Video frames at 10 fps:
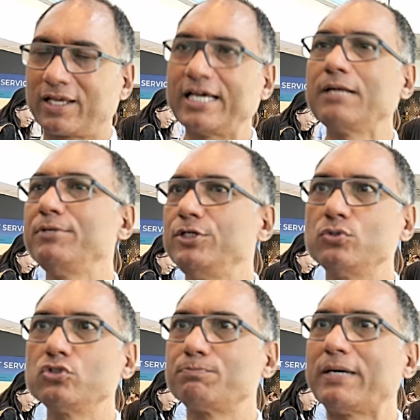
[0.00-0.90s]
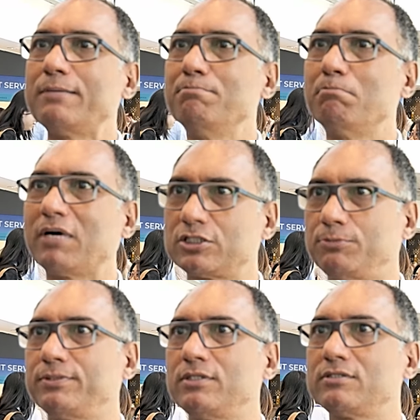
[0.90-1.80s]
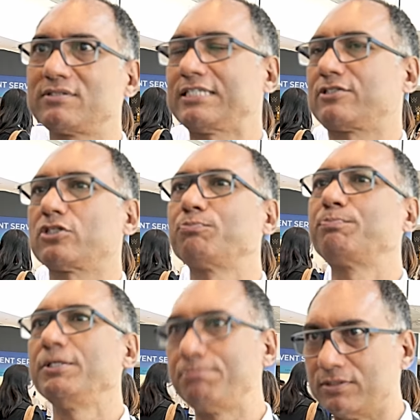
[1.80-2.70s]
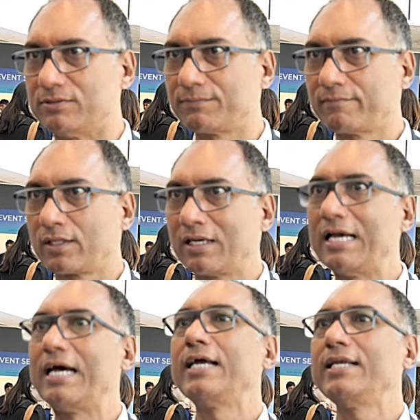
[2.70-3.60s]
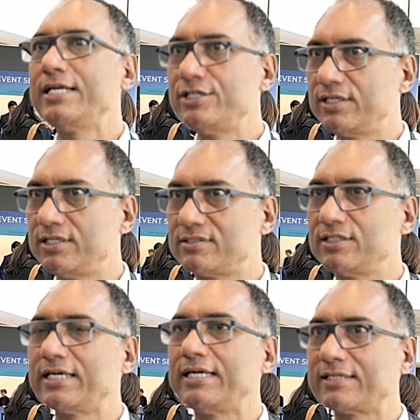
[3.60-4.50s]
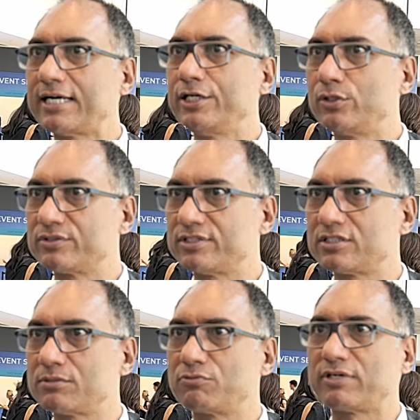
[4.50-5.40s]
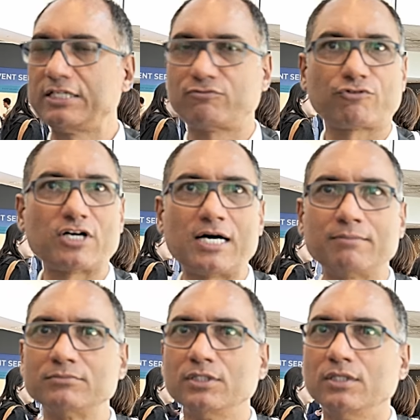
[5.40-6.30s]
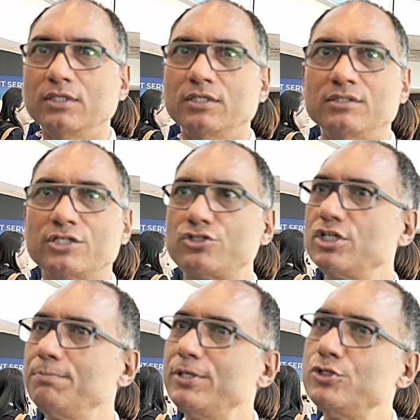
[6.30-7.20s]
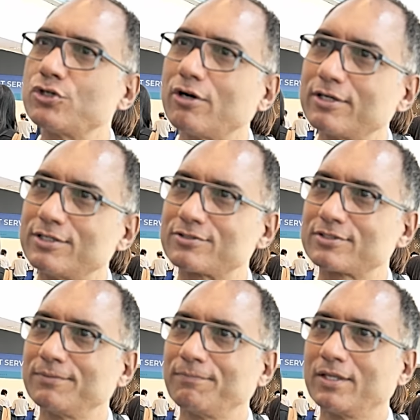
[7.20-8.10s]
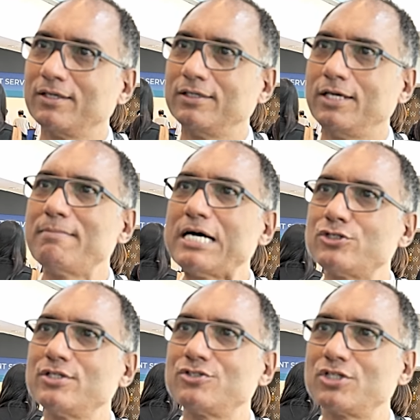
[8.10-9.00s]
can be used by multiple sets of people and entities in the entire ecosystem, right from the ship insurers. Imagine